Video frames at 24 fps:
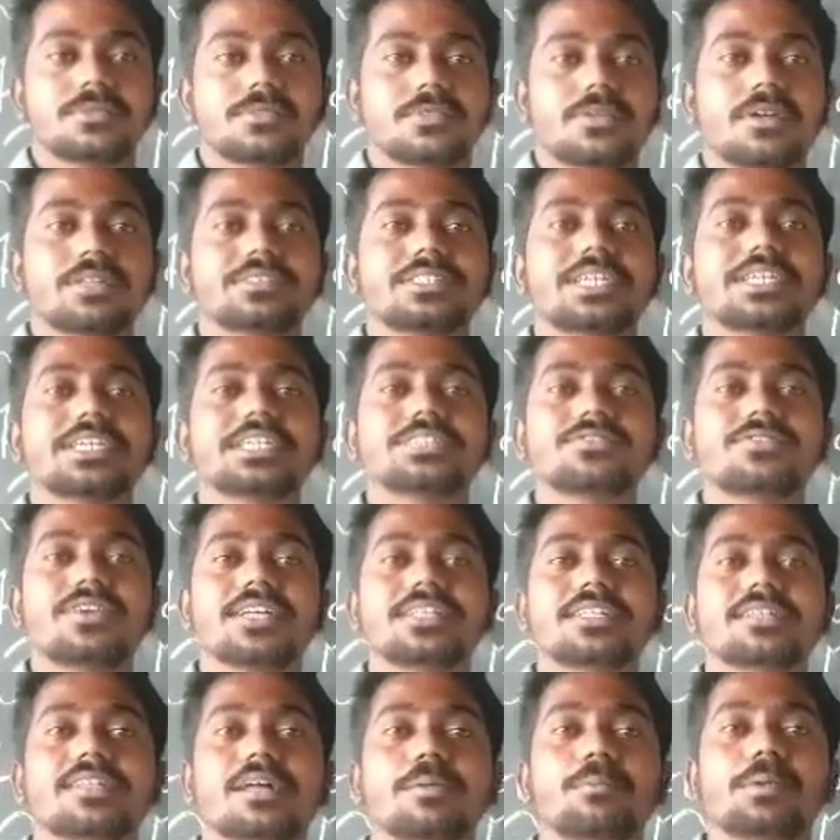Okay, that is why
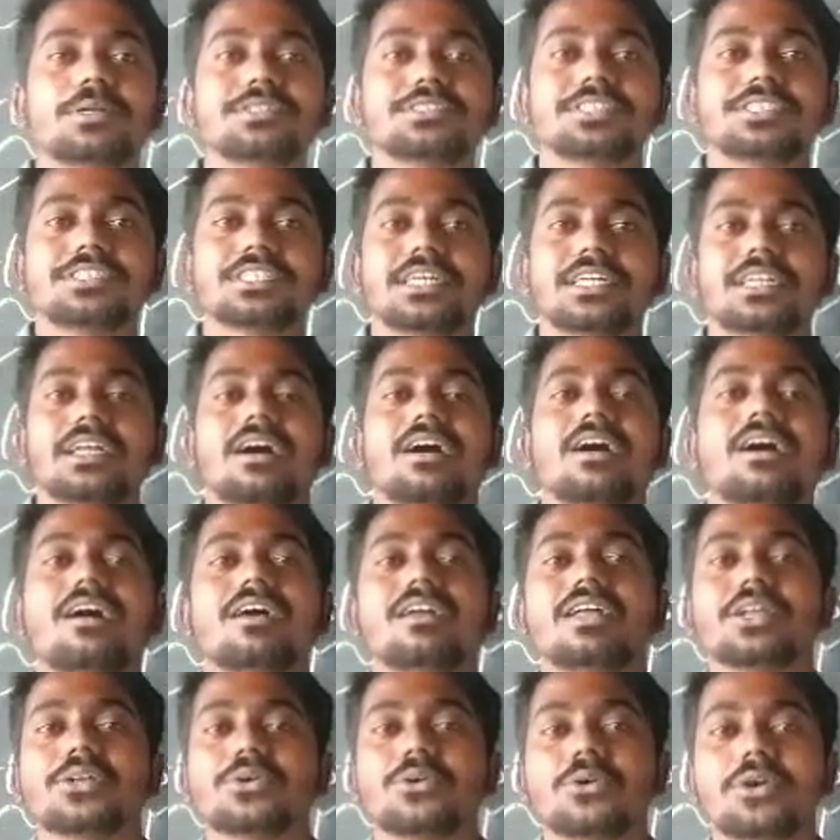in the summer season all
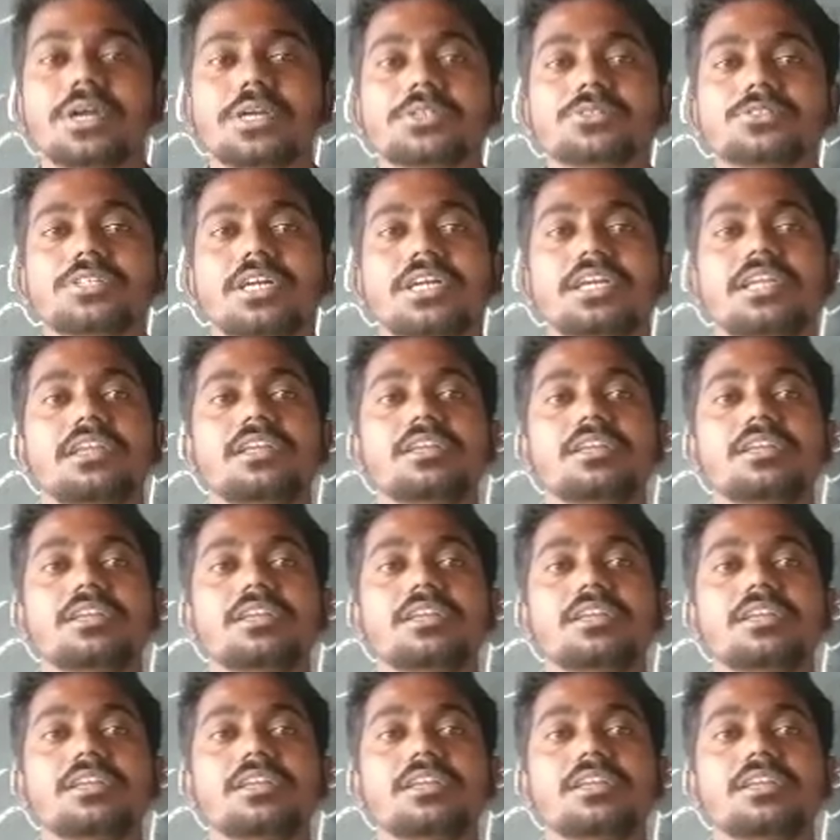are going to the